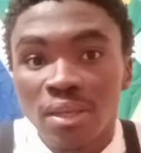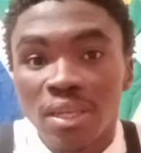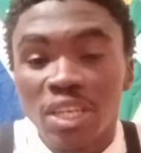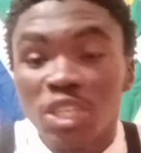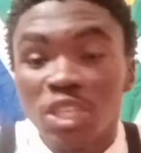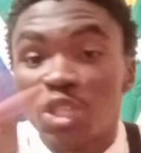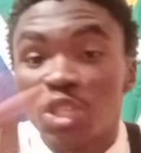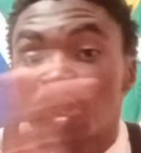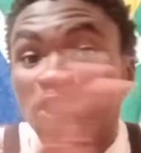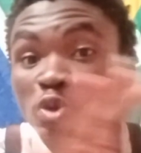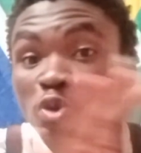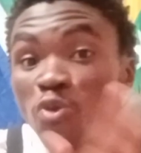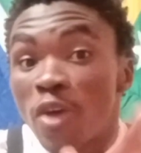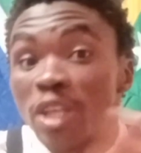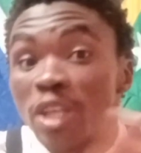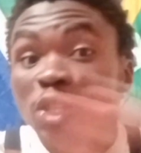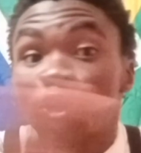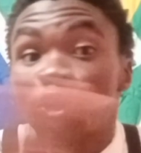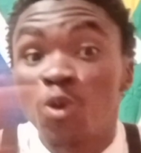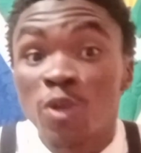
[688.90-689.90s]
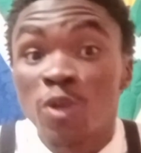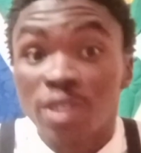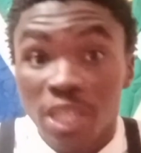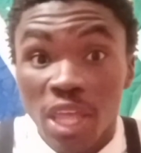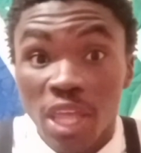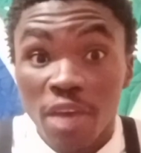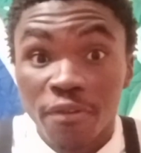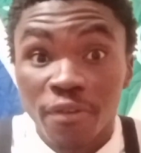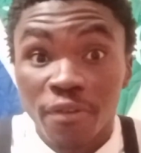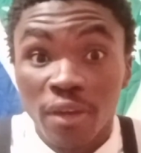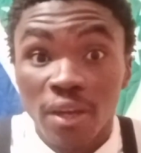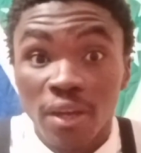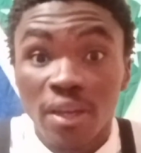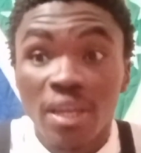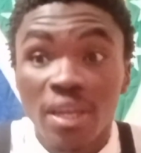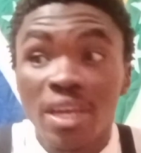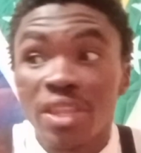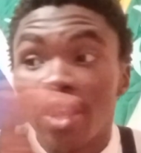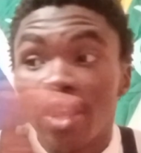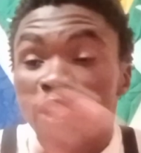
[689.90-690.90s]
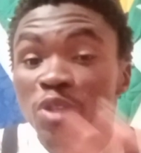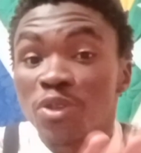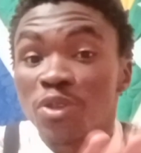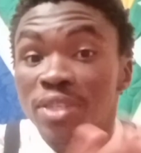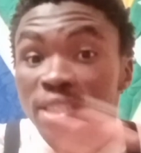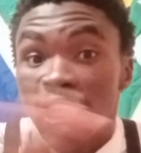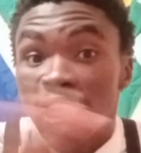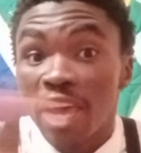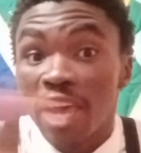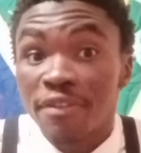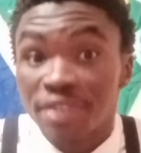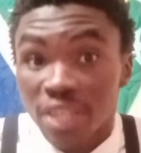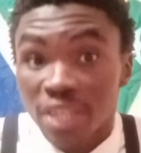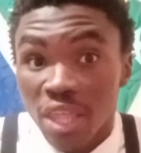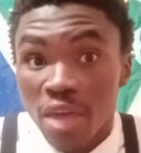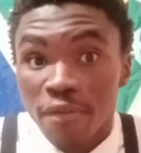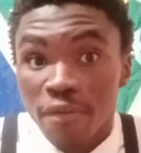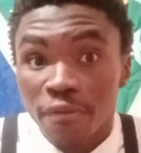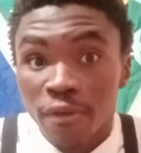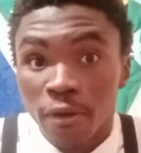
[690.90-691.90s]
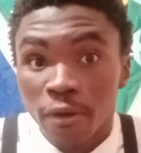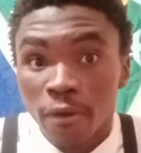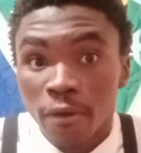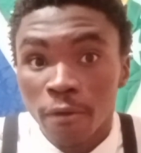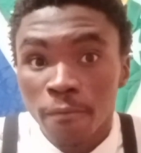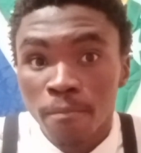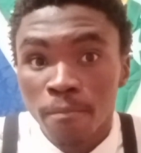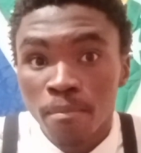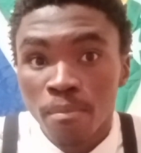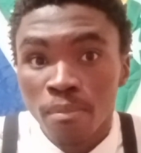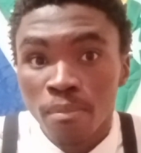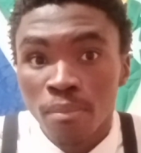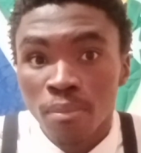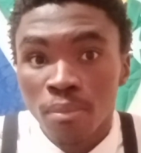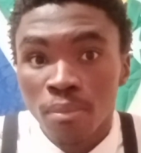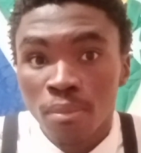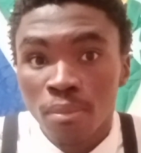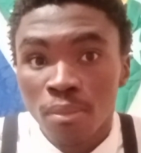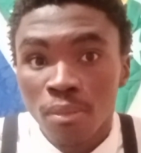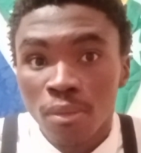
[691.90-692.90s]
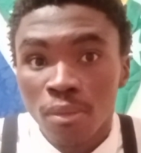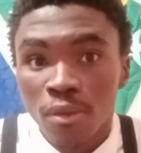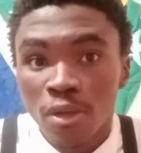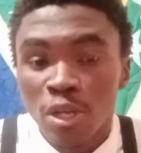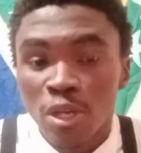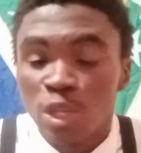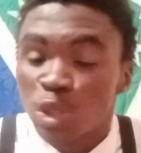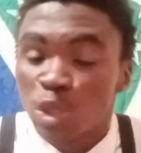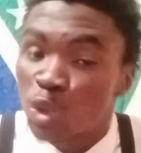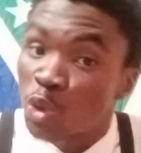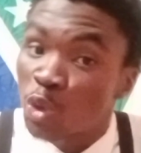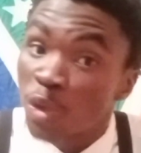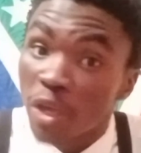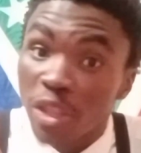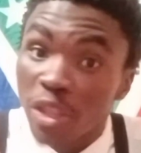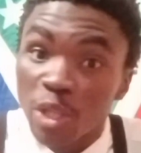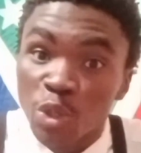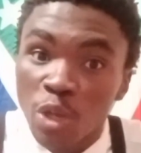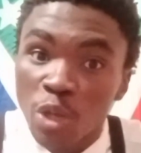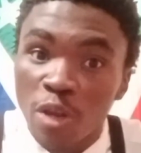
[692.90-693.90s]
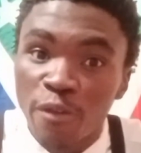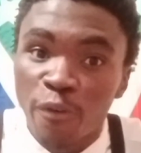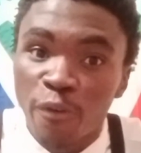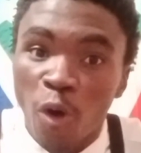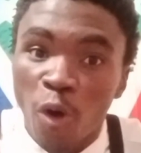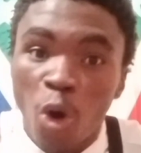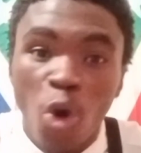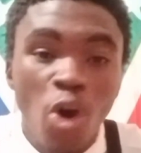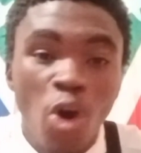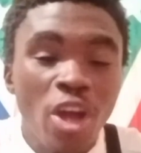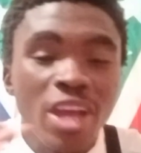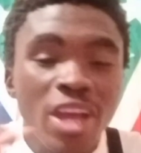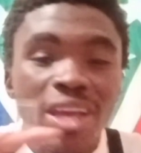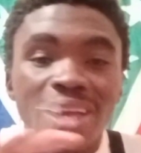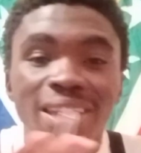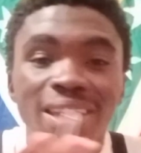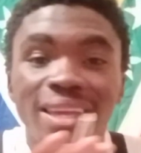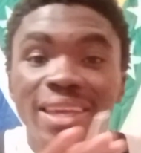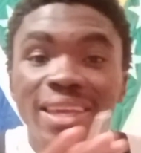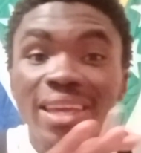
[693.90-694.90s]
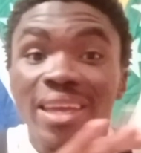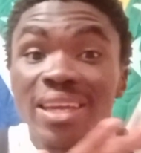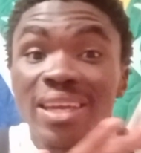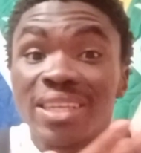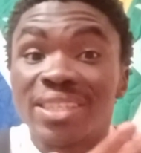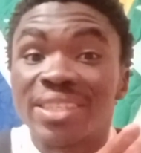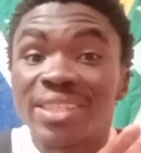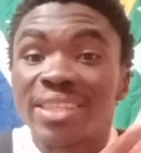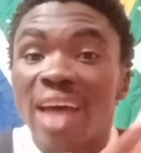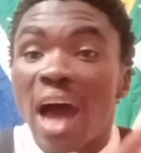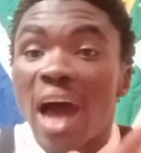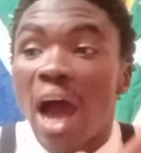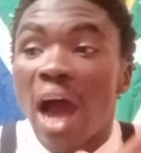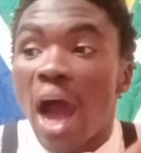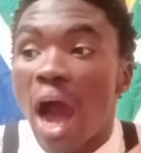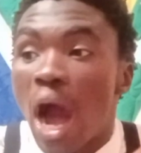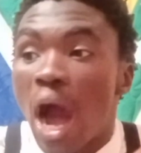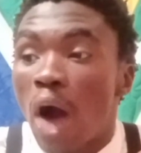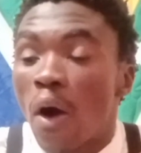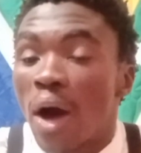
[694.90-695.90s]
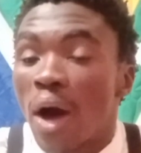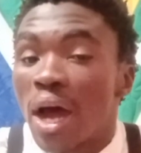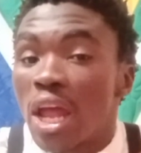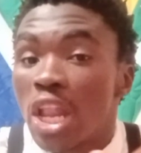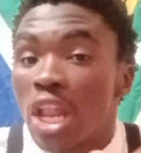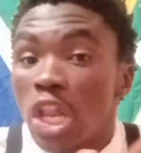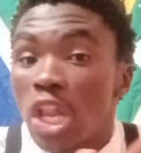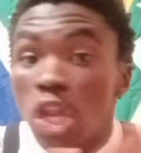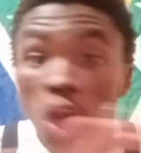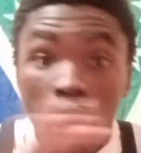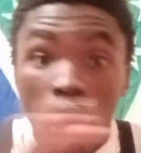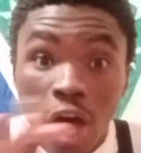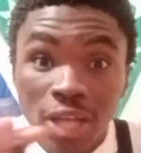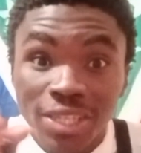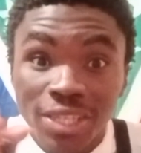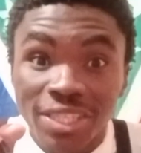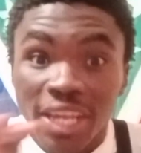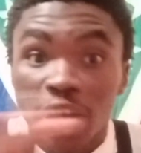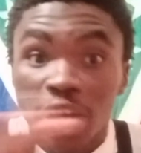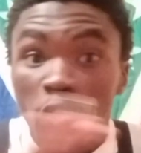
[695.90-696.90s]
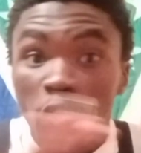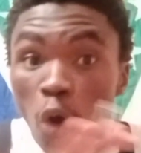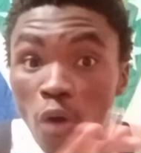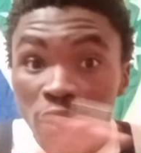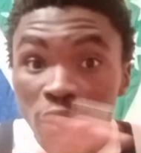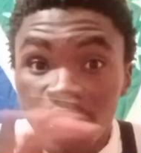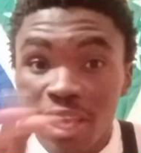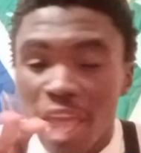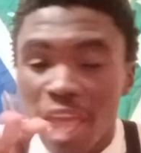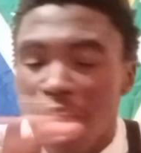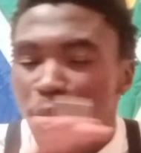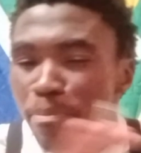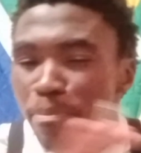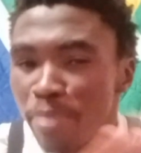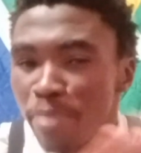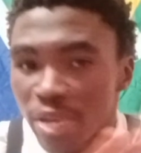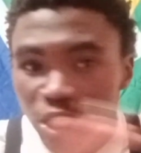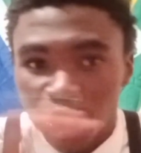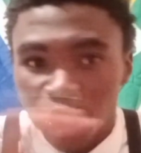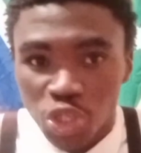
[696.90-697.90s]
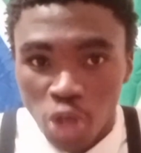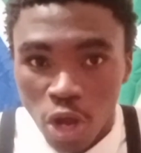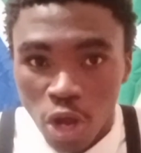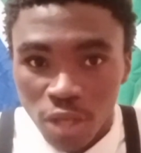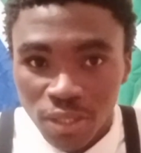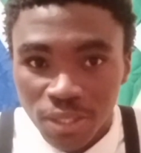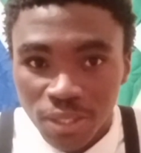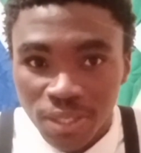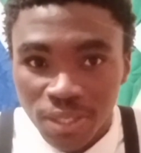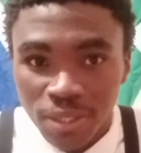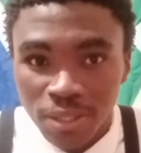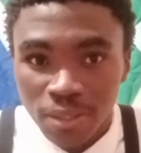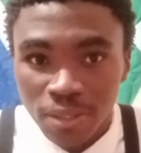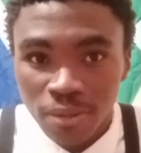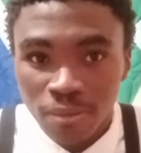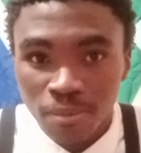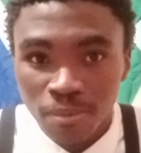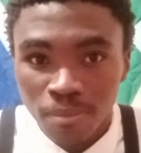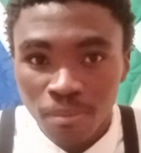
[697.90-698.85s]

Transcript: is to rescue South Africa. They're to save South Africa. 2024 is our last and only and best chance.